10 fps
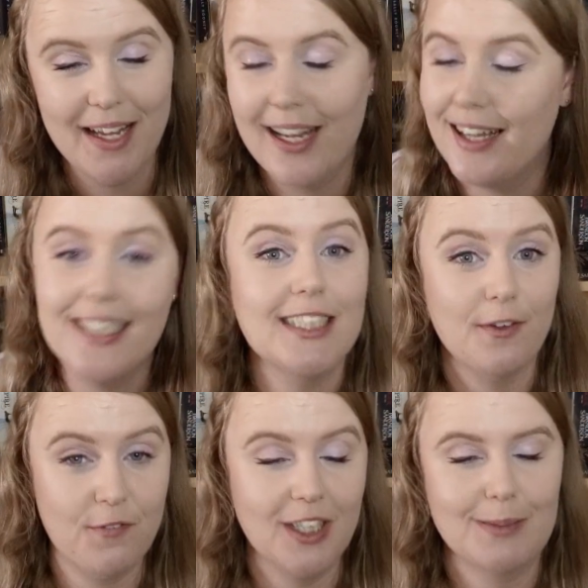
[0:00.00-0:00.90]
at least
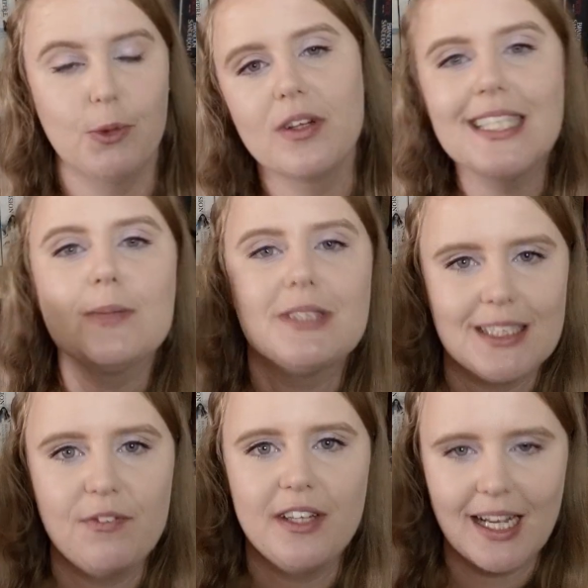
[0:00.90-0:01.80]
in the first book. This one
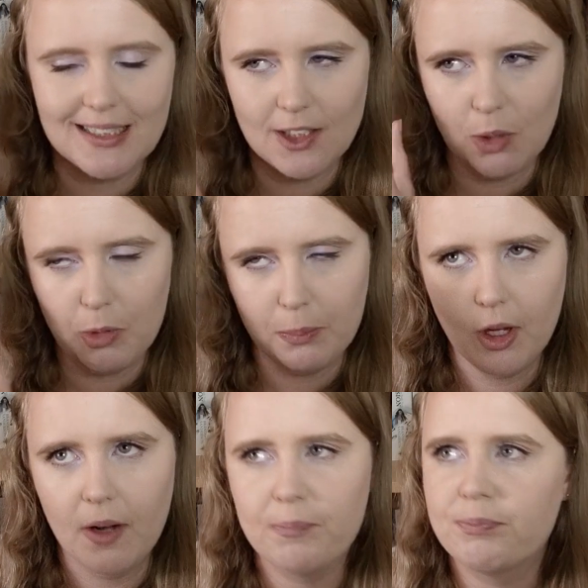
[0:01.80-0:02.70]
definitely has a lot more
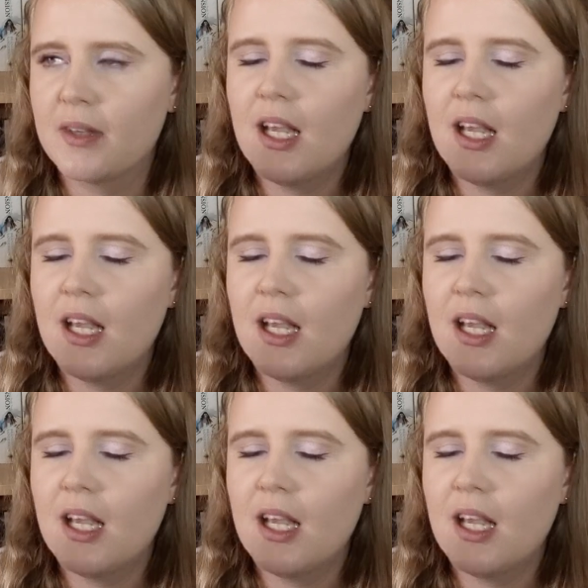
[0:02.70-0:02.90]
plot.